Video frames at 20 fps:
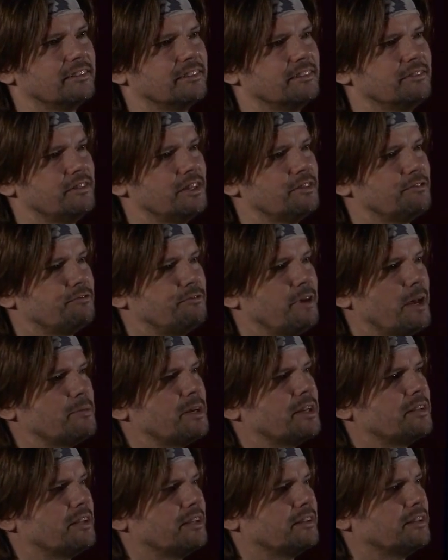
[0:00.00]
Very
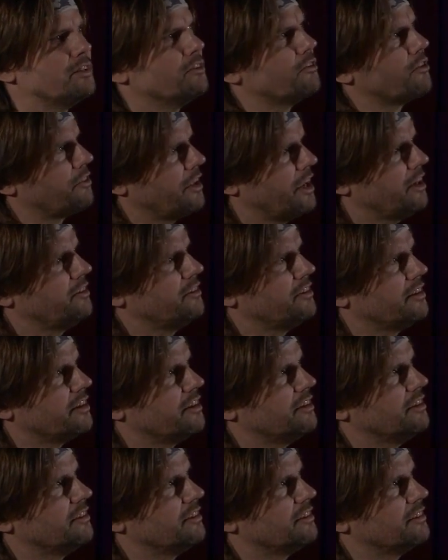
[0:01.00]
feminine thing to do. Thank you,
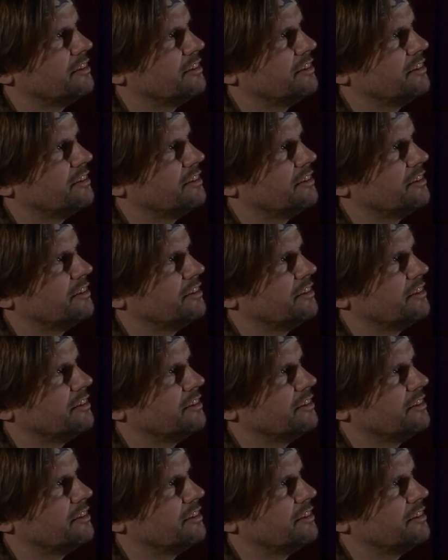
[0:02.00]
dear.